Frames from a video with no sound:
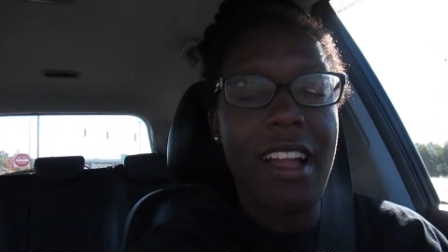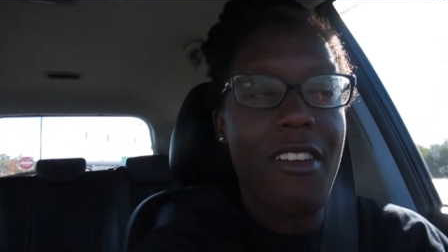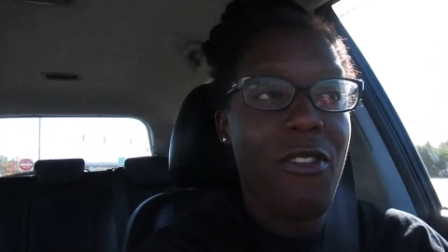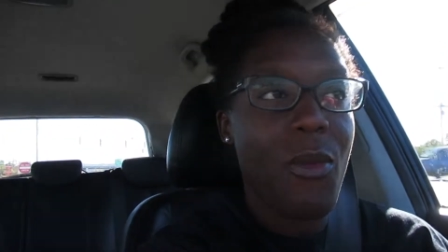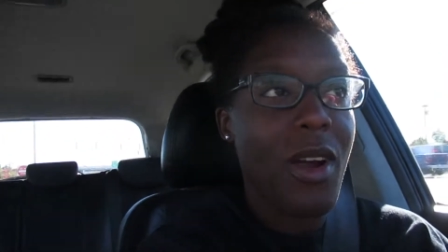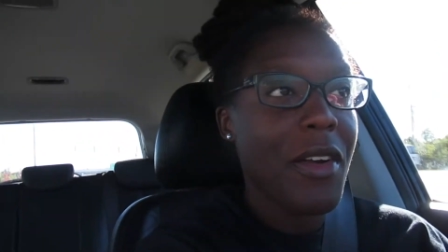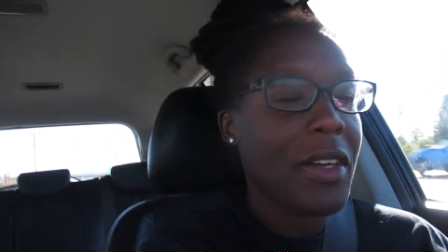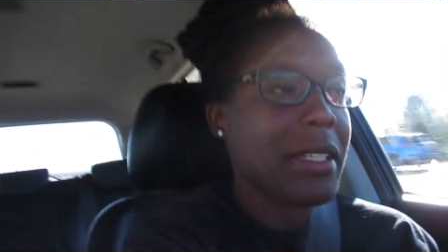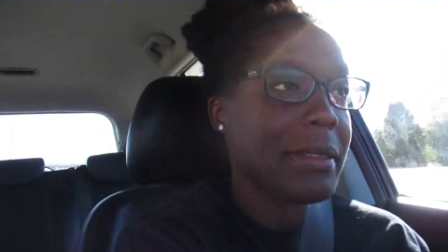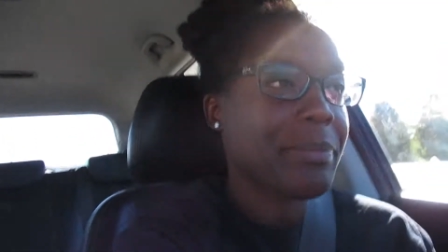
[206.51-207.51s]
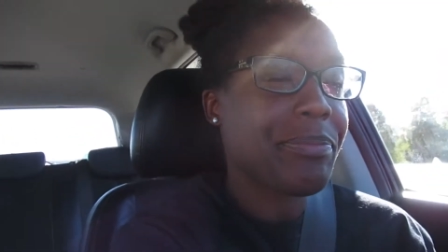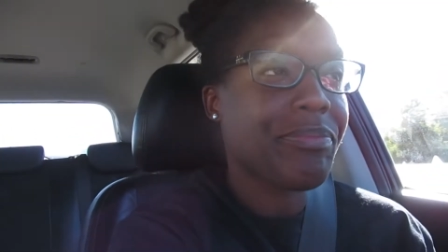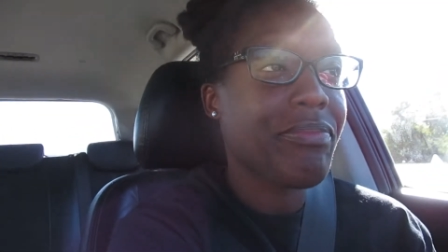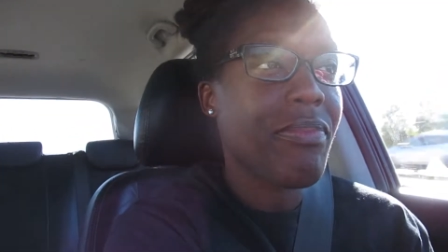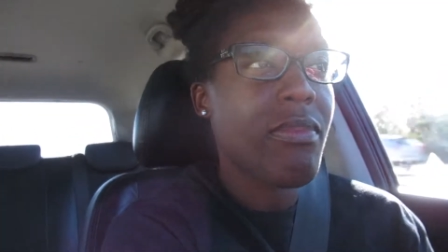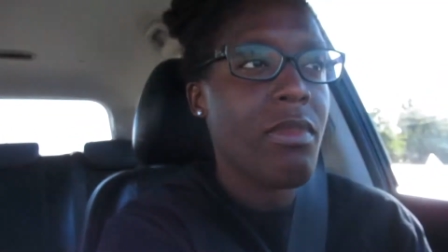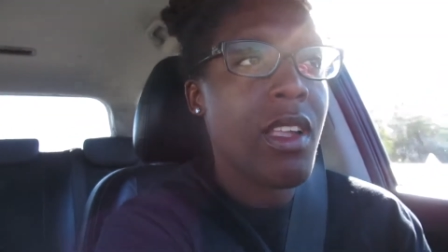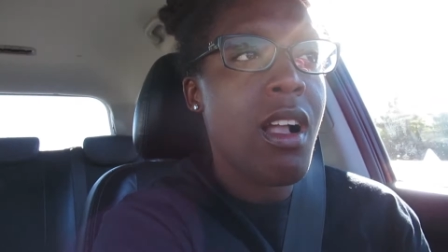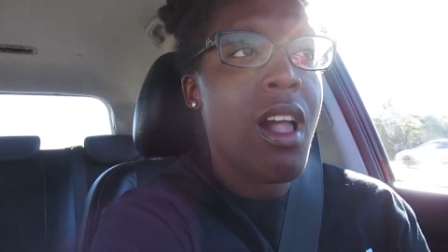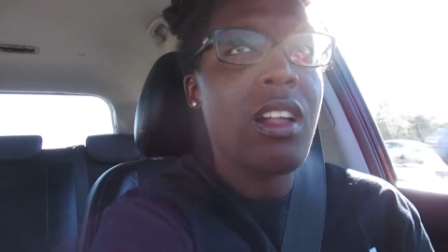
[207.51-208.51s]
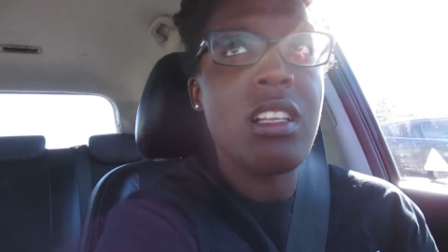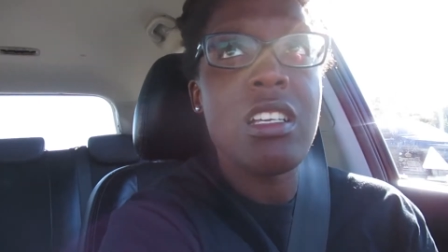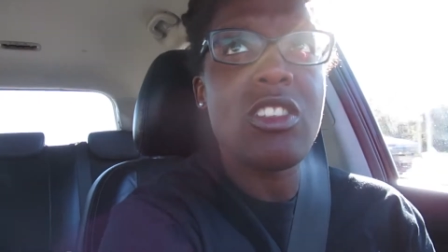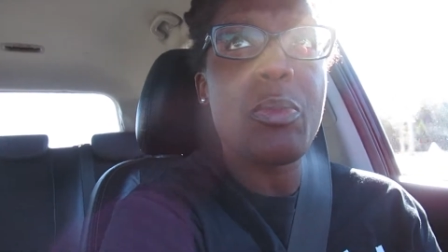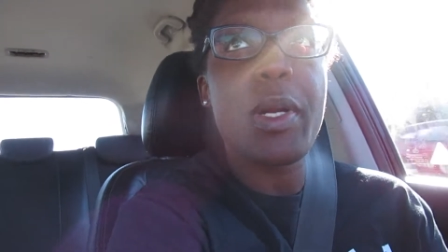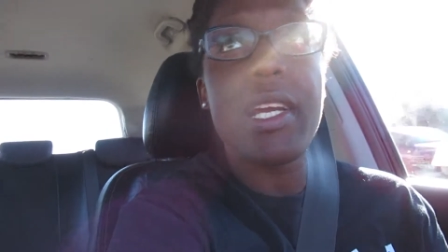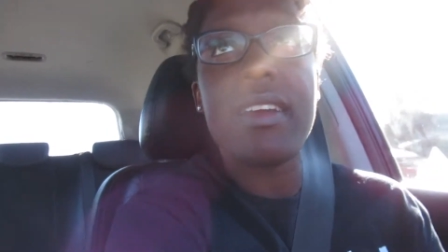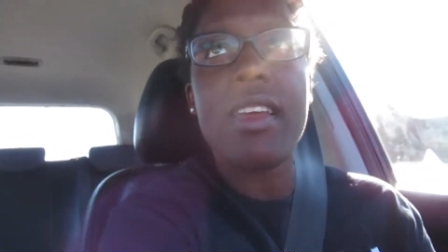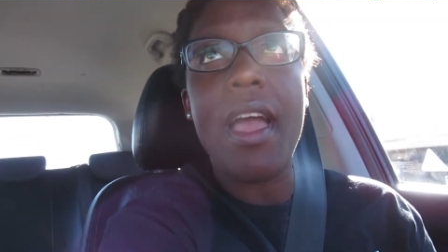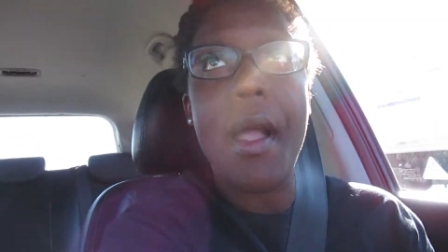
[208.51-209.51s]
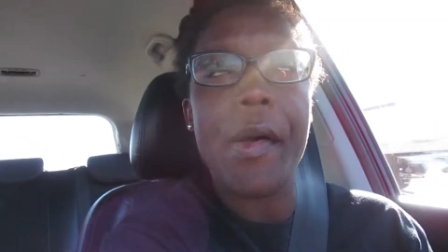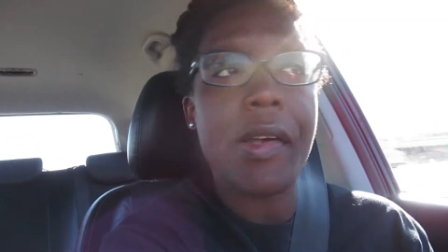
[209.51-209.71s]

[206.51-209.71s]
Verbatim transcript: off work. It was a pretty good day.